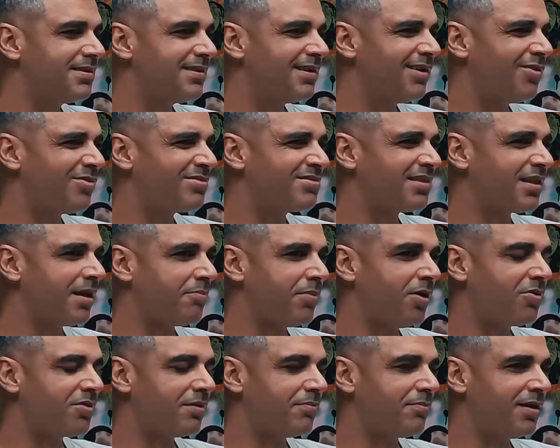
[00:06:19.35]
It wasn't
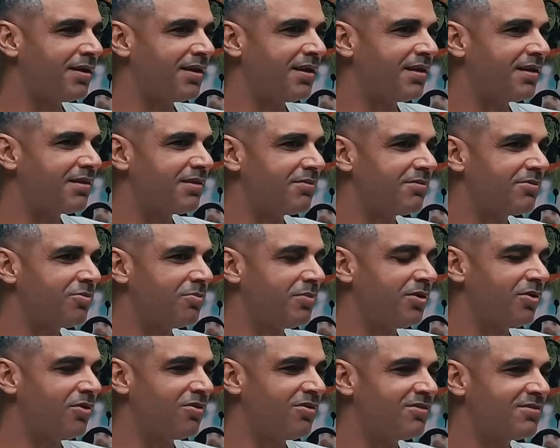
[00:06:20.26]
about the money, to be
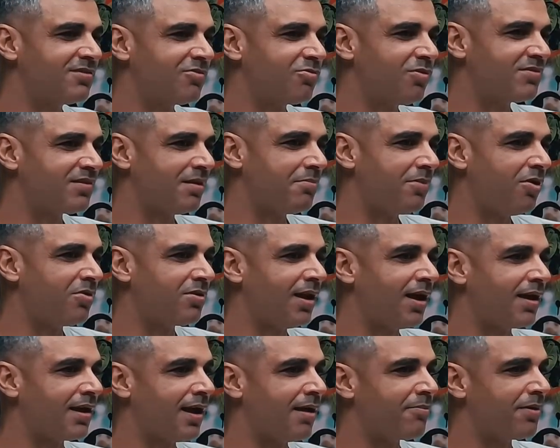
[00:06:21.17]
honest. It was about
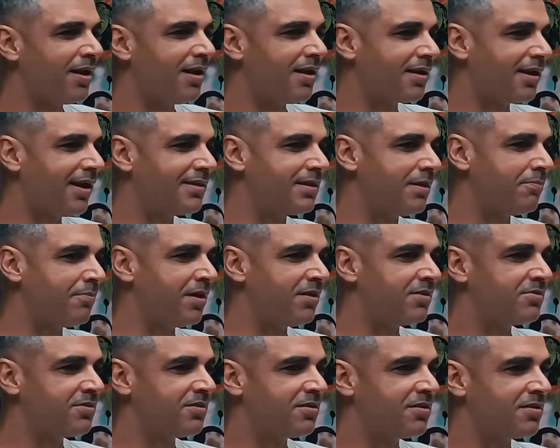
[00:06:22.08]
like I'm gonna get a
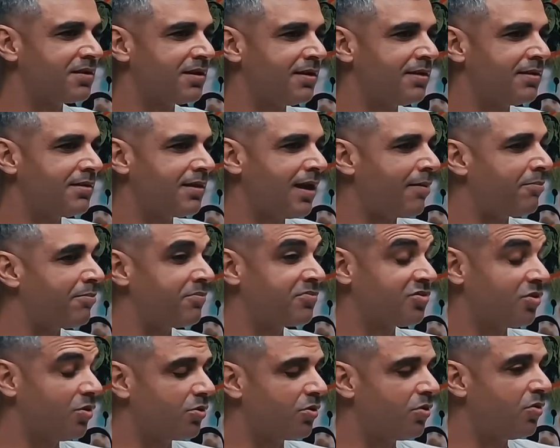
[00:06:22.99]
mentor, and I'm
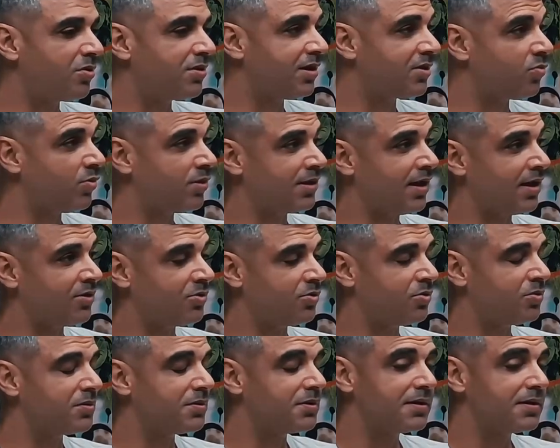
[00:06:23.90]
so good at what I do.